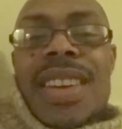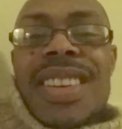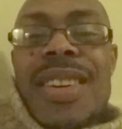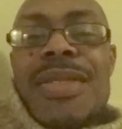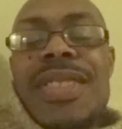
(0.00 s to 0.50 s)

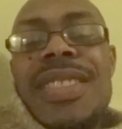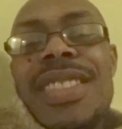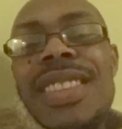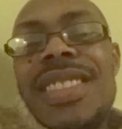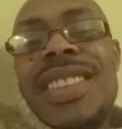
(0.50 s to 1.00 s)
Now,
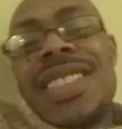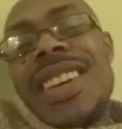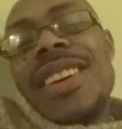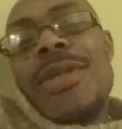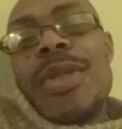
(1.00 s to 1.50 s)
this
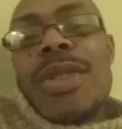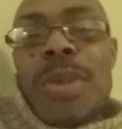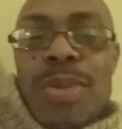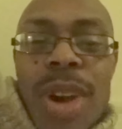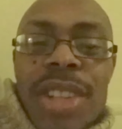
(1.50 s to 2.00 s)
thing going
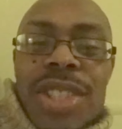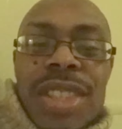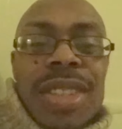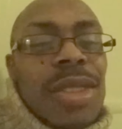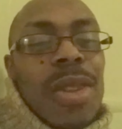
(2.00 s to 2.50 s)
on with
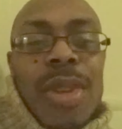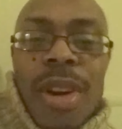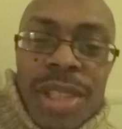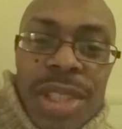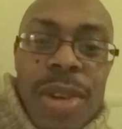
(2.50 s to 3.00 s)
Russia, you know,
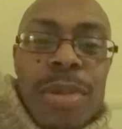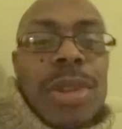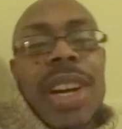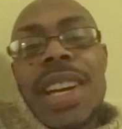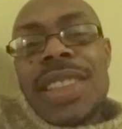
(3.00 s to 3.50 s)
also
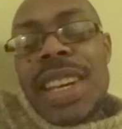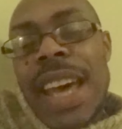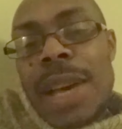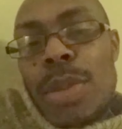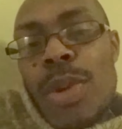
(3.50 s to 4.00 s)
looking at the
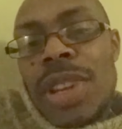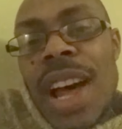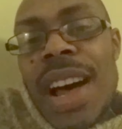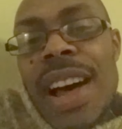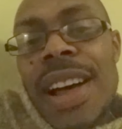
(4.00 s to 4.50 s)
cable
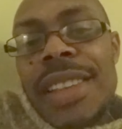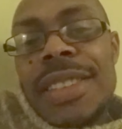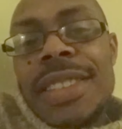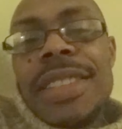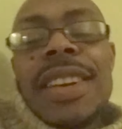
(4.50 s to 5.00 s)

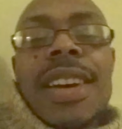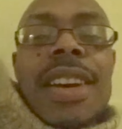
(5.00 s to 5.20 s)
lines and